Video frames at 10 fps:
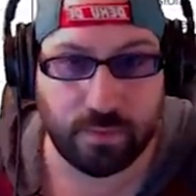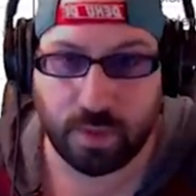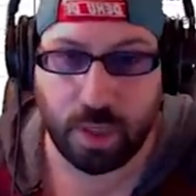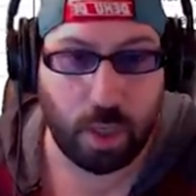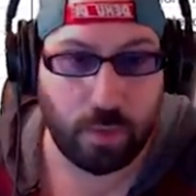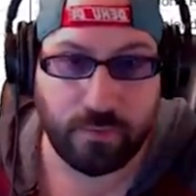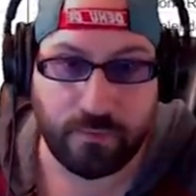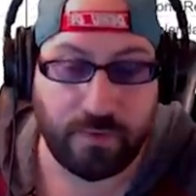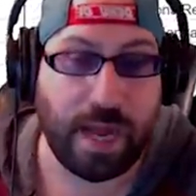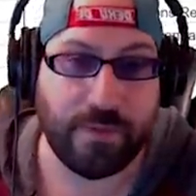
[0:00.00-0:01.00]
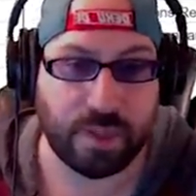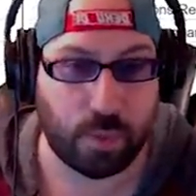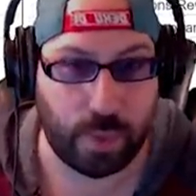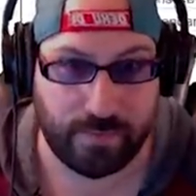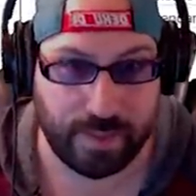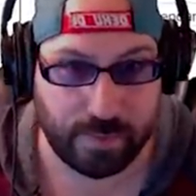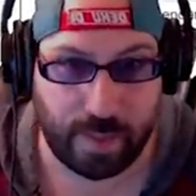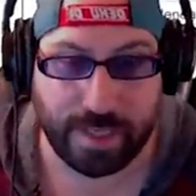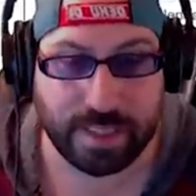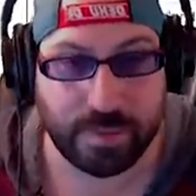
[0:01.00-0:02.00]
you know 5 as quickly as
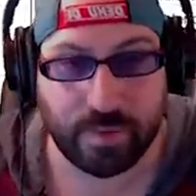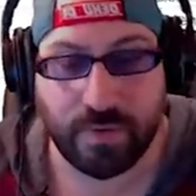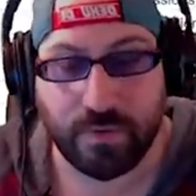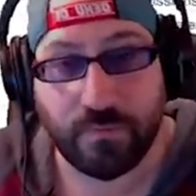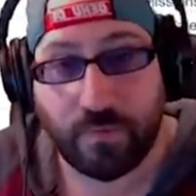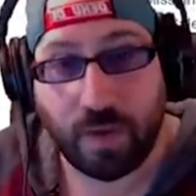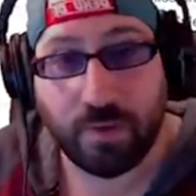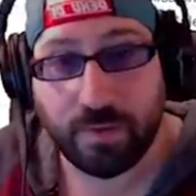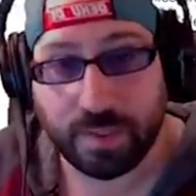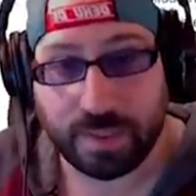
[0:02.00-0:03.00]
possible if you follow the